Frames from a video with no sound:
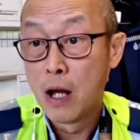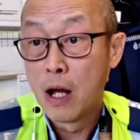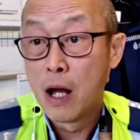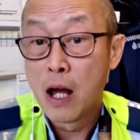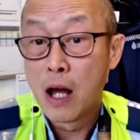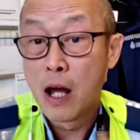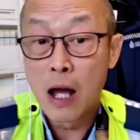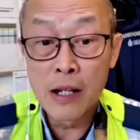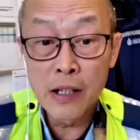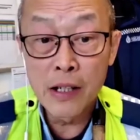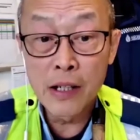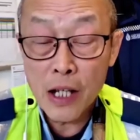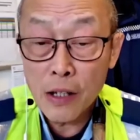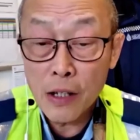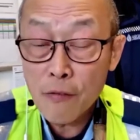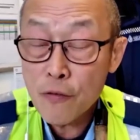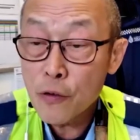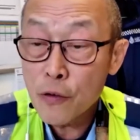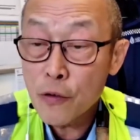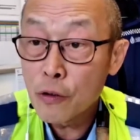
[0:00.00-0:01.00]
And
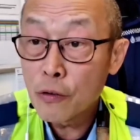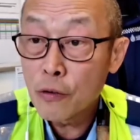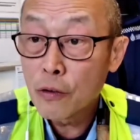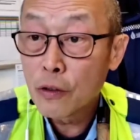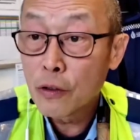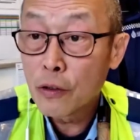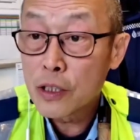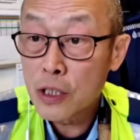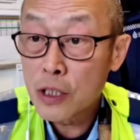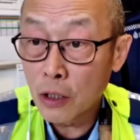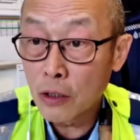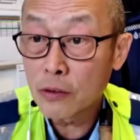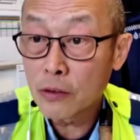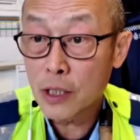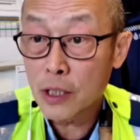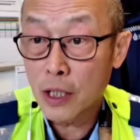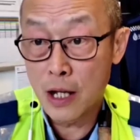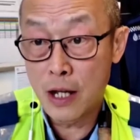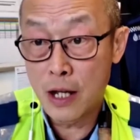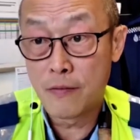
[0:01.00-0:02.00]
if you don't
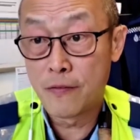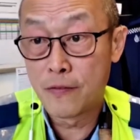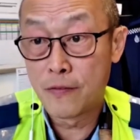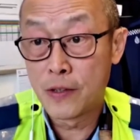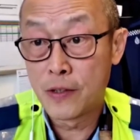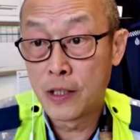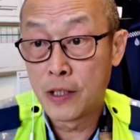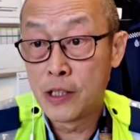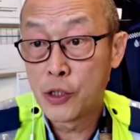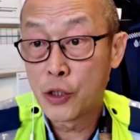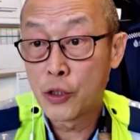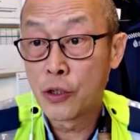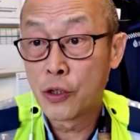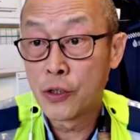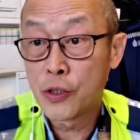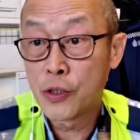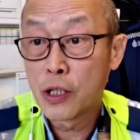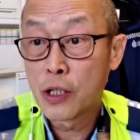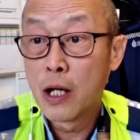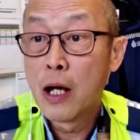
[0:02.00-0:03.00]
have the
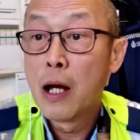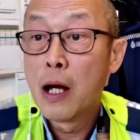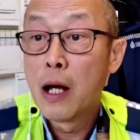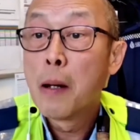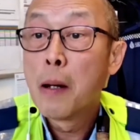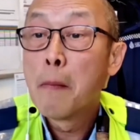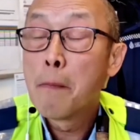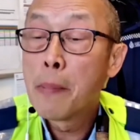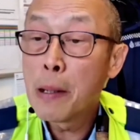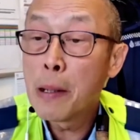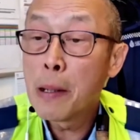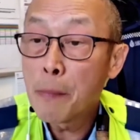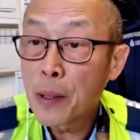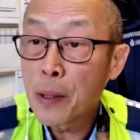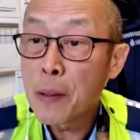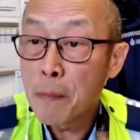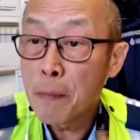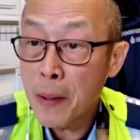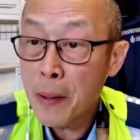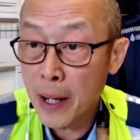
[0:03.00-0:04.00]
insurance, be
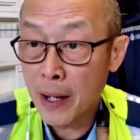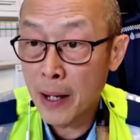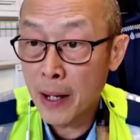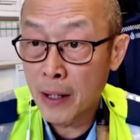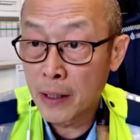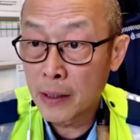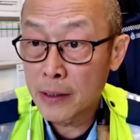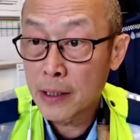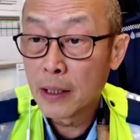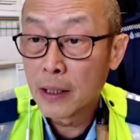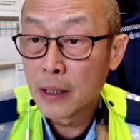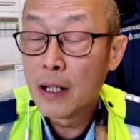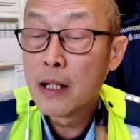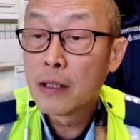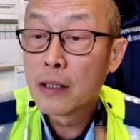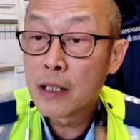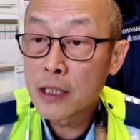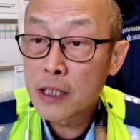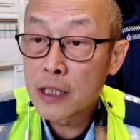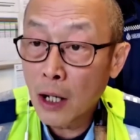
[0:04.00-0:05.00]
prepared.
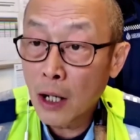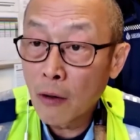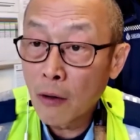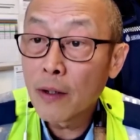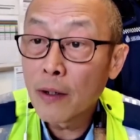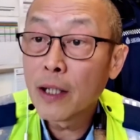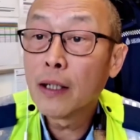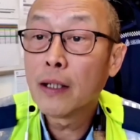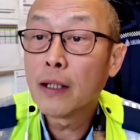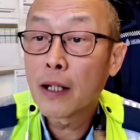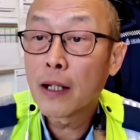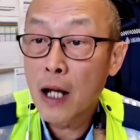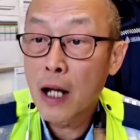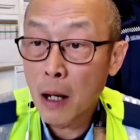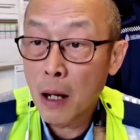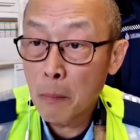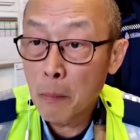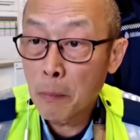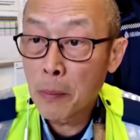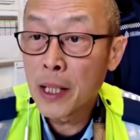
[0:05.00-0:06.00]
The towing
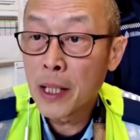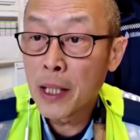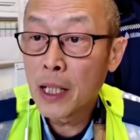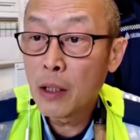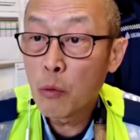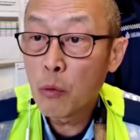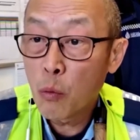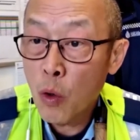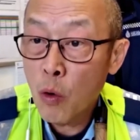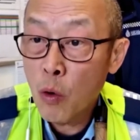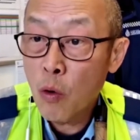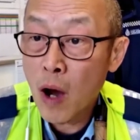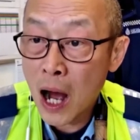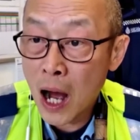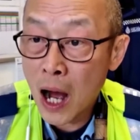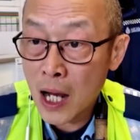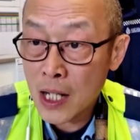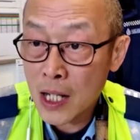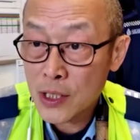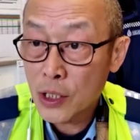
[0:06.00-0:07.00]
company will
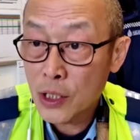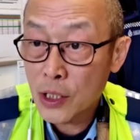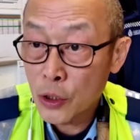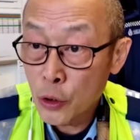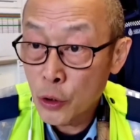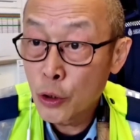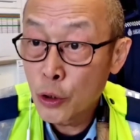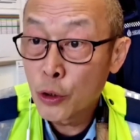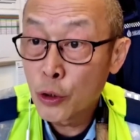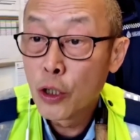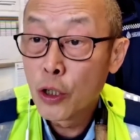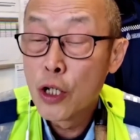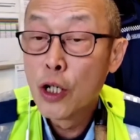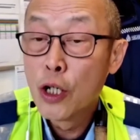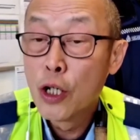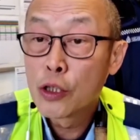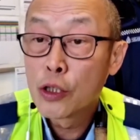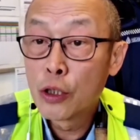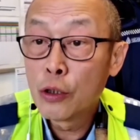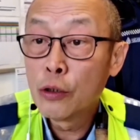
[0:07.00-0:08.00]
ask you
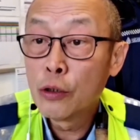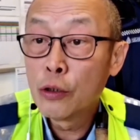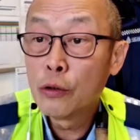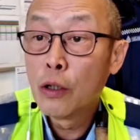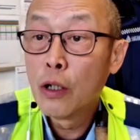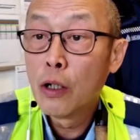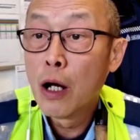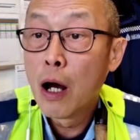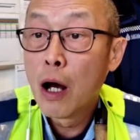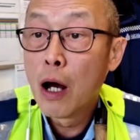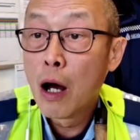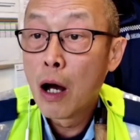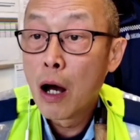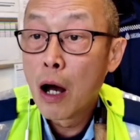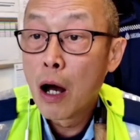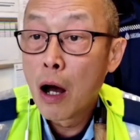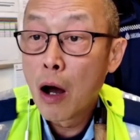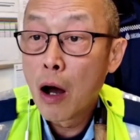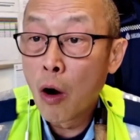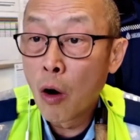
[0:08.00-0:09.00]
to
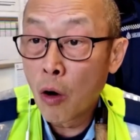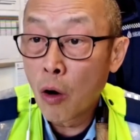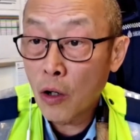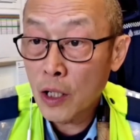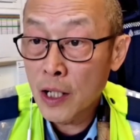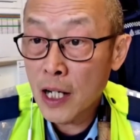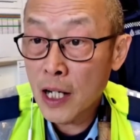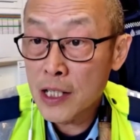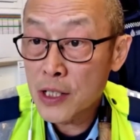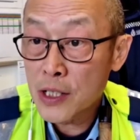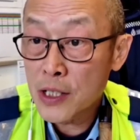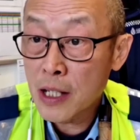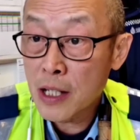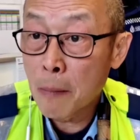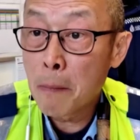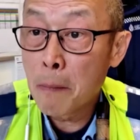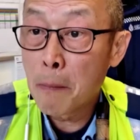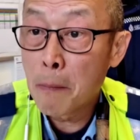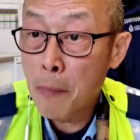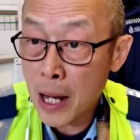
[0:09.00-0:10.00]
organize
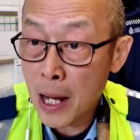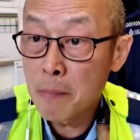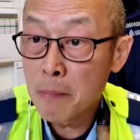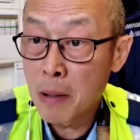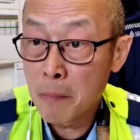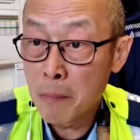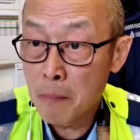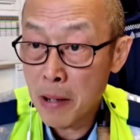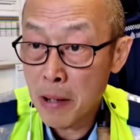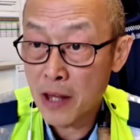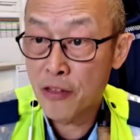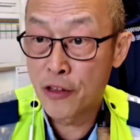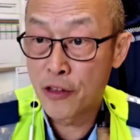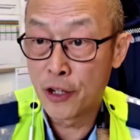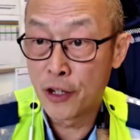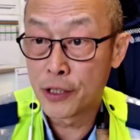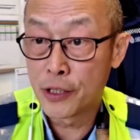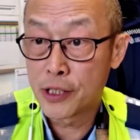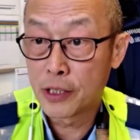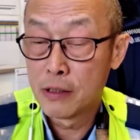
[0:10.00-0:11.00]
some payment
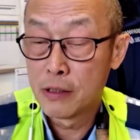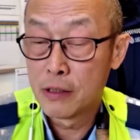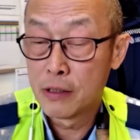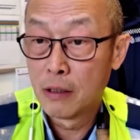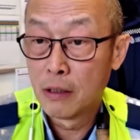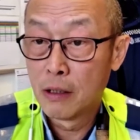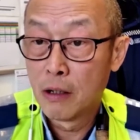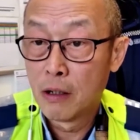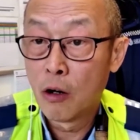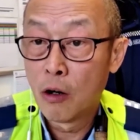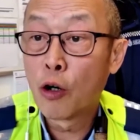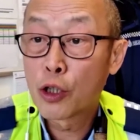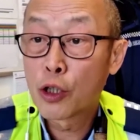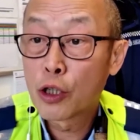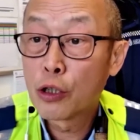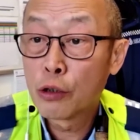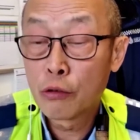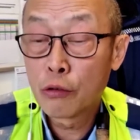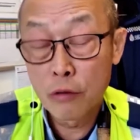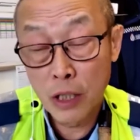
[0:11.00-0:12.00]
method or
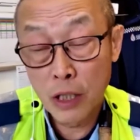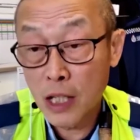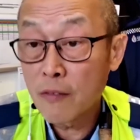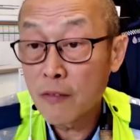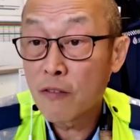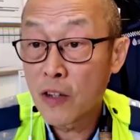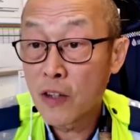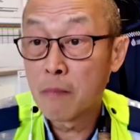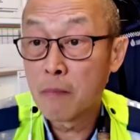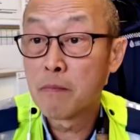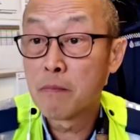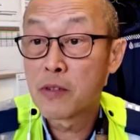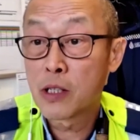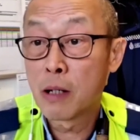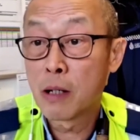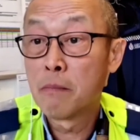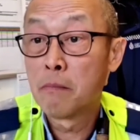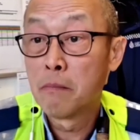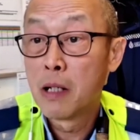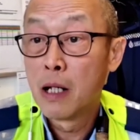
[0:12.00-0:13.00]
to give them
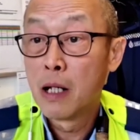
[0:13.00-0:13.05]
some